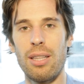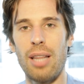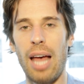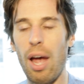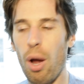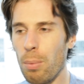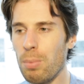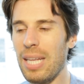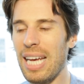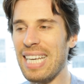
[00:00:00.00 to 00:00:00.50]
I
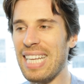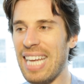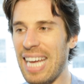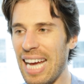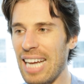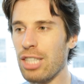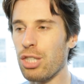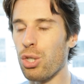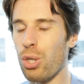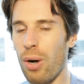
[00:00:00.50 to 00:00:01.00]
hope that
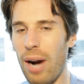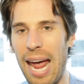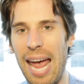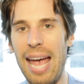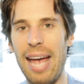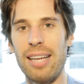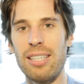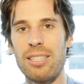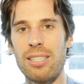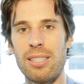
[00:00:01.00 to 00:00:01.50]
kicked your
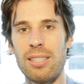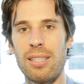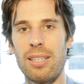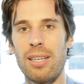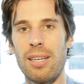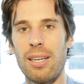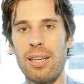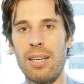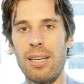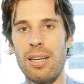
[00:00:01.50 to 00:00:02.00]
ass,
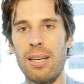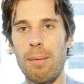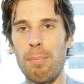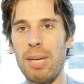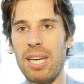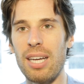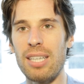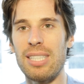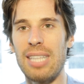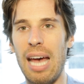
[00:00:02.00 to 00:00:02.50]

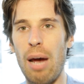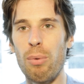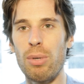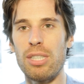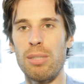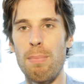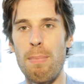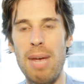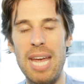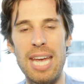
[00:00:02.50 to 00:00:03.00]
because that
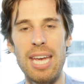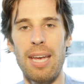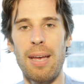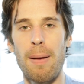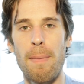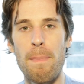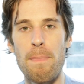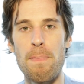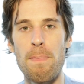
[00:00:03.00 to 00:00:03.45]
was me.